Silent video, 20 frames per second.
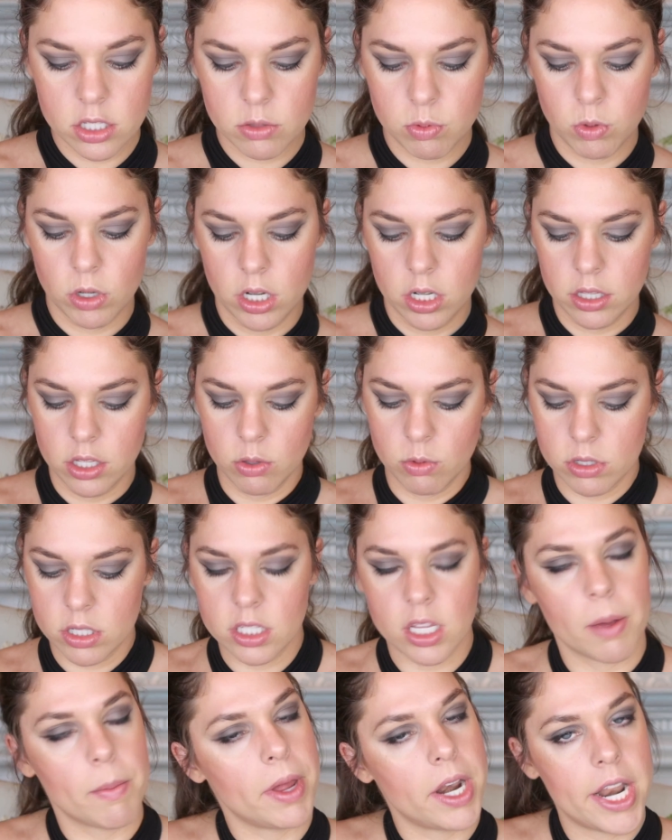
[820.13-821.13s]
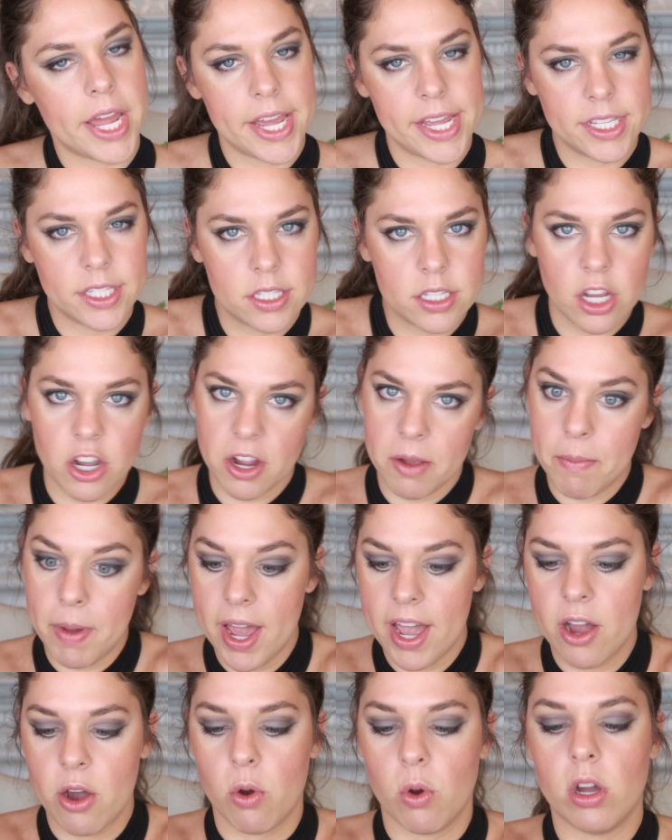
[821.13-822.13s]
That's what those summer nights are
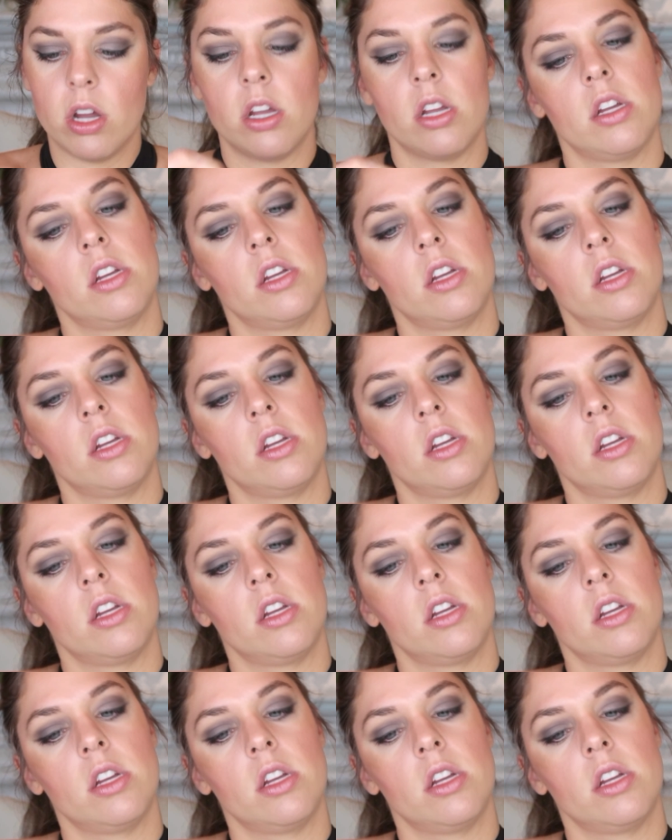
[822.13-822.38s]
about.